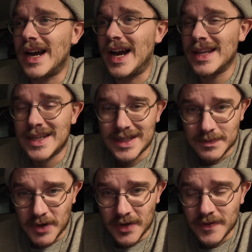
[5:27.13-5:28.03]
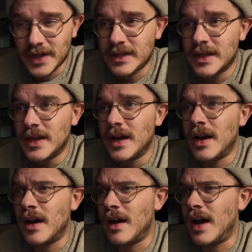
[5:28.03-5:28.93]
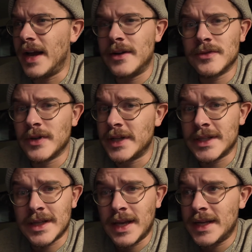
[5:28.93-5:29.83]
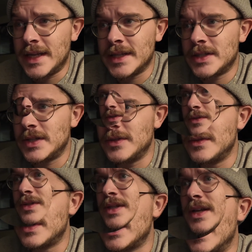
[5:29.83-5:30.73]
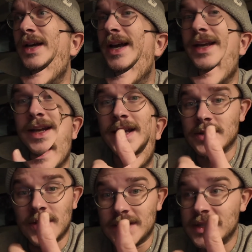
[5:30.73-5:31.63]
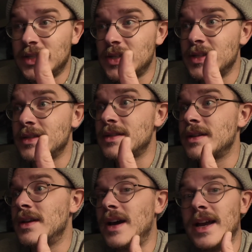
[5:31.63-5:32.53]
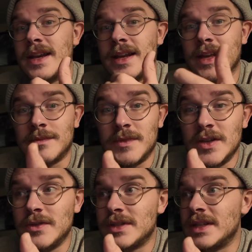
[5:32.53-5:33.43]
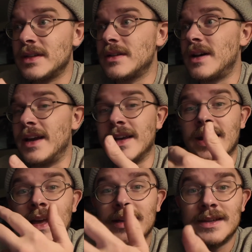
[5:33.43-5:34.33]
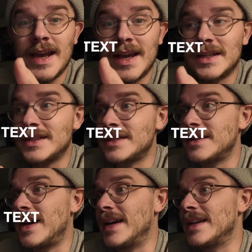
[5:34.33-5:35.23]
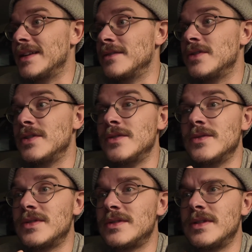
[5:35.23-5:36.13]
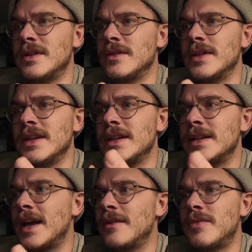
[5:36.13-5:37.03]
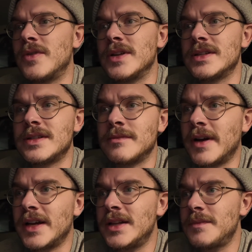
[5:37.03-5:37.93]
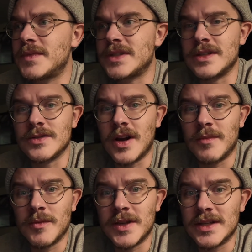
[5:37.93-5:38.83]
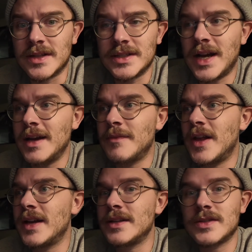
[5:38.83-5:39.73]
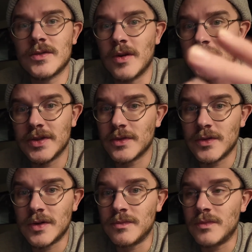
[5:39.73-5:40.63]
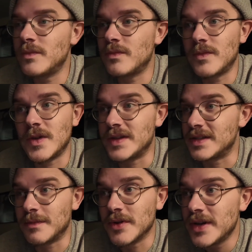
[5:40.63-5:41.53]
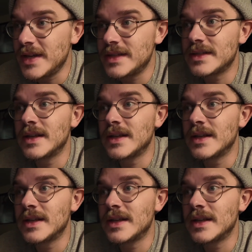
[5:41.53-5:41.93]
I think it's perfect. I don't run into any issues. I can add transitions. I can add music. I can add text. I can choose, the in and out points in my clips and drop them into the timeline. Scrubbing through them is a breeze.